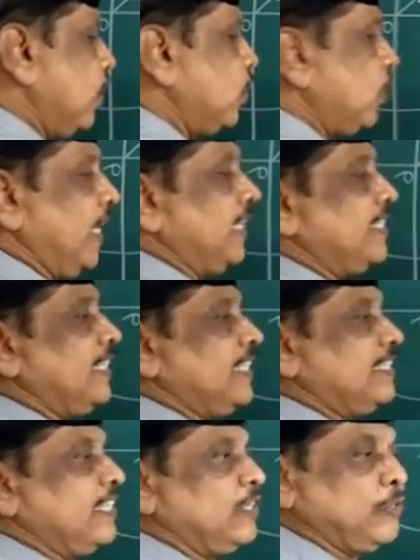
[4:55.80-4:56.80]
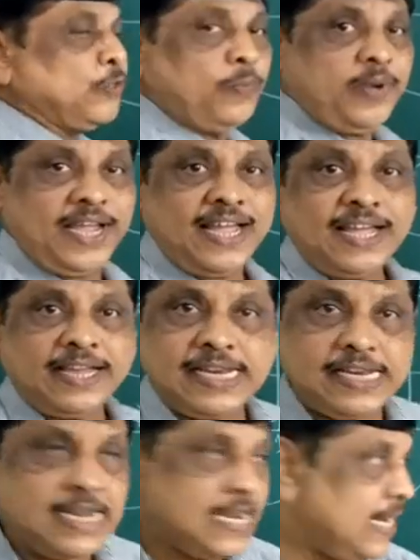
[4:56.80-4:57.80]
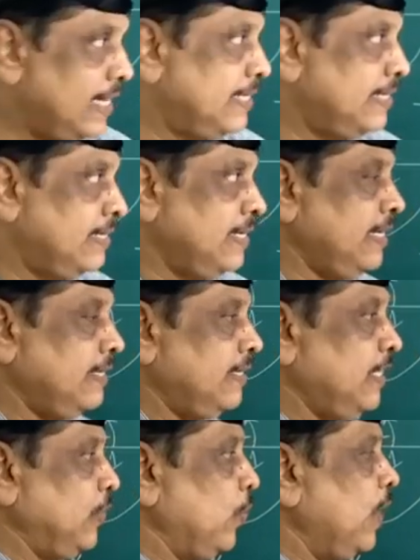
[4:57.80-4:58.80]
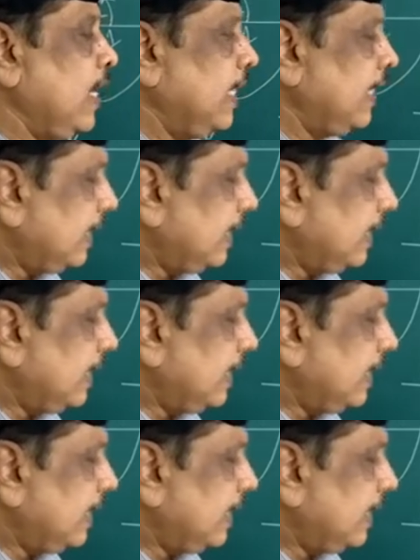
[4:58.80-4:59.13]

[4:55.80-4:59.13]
So hence it is said to be a ASTC rule.